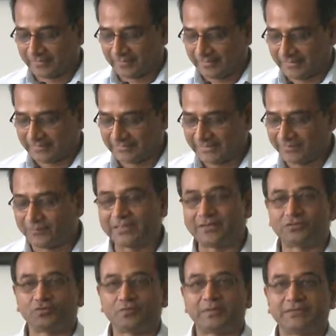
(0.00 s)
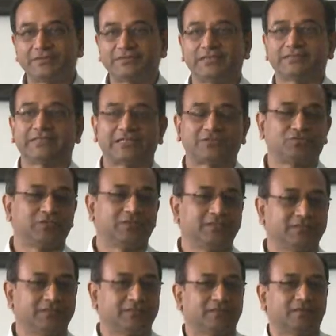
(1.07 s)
And then when I was doing my research actually